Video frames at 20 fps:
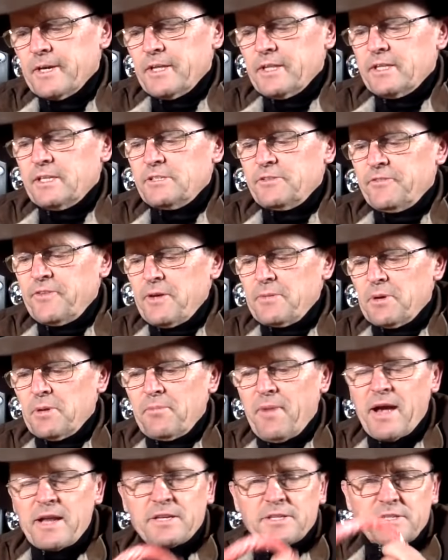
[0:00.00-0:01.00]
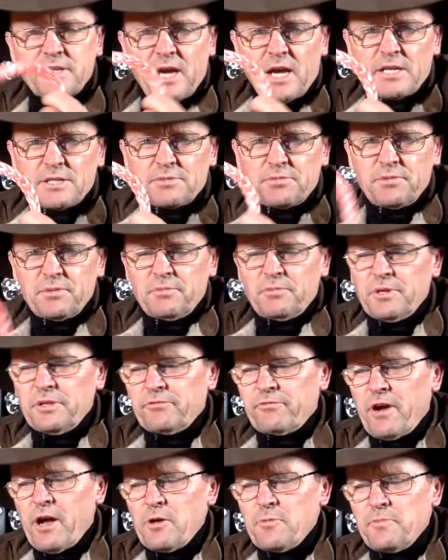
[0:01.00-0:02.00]
there's a fair bit of maintenance goes with,
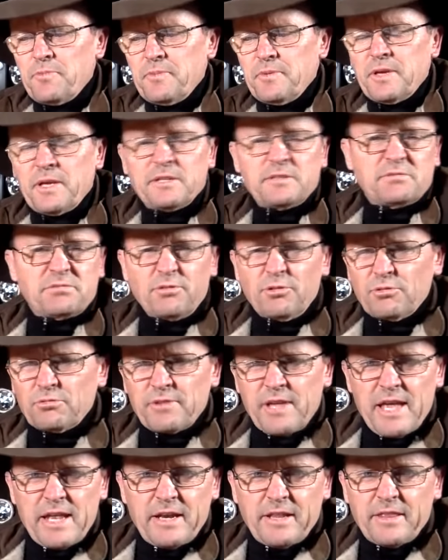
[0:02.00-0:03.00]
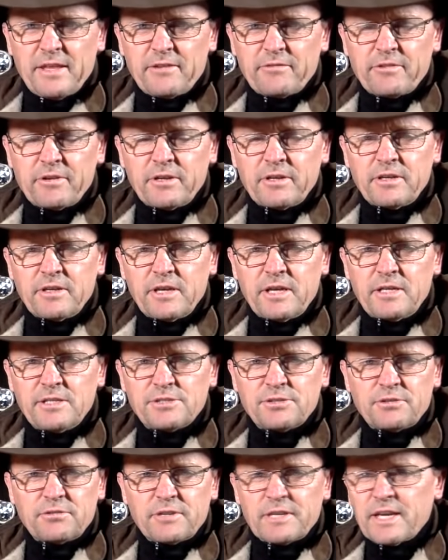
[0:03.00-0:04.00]
with rope. As look, anything really, any
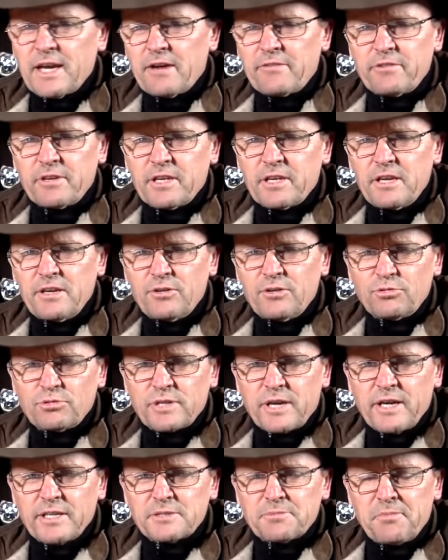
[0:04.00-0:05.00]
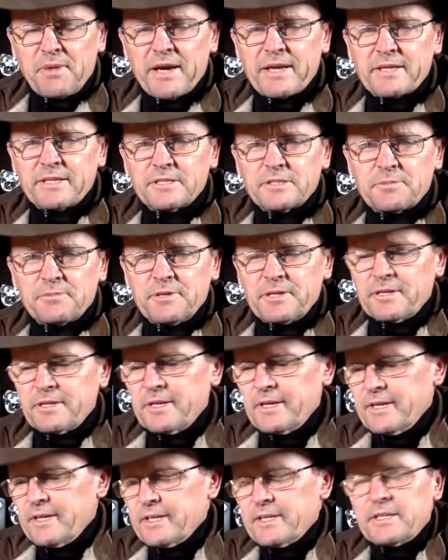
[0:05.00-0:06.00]
sort of recovery gear, it all takes maintenance. But
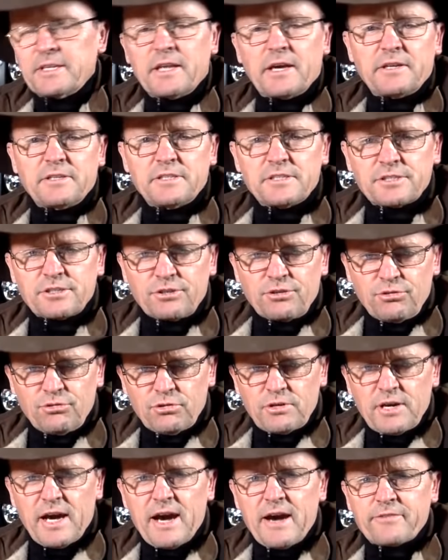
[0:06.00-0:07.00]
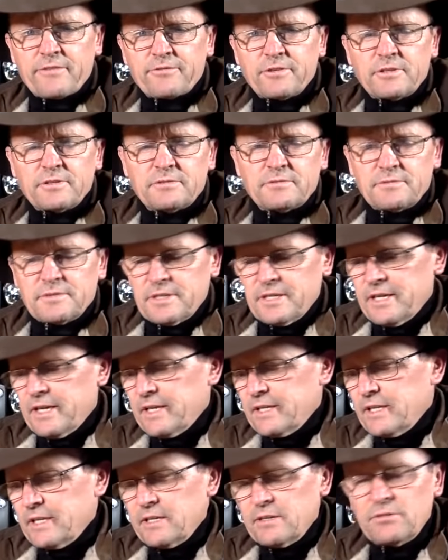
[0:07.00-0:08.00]
you know, you just got to look after it,
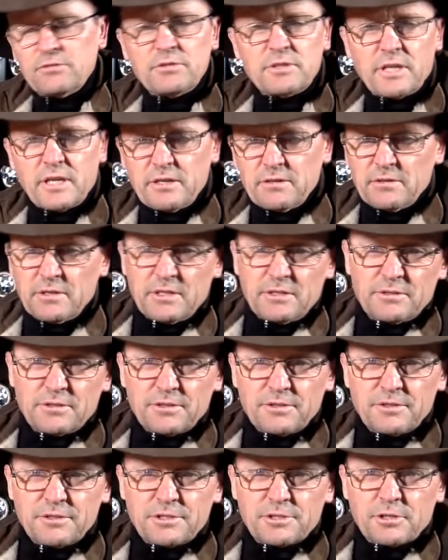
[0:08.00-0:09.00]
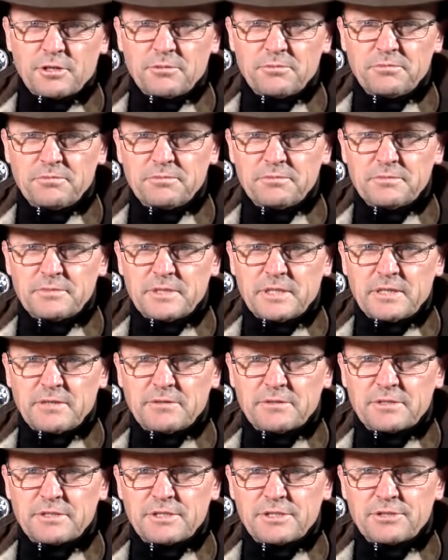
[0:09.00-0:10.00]
and then you know it'll do the job. You know,
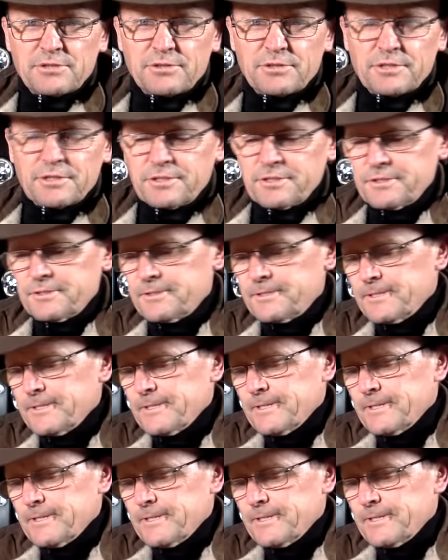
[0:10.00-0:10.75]
it's designed to do.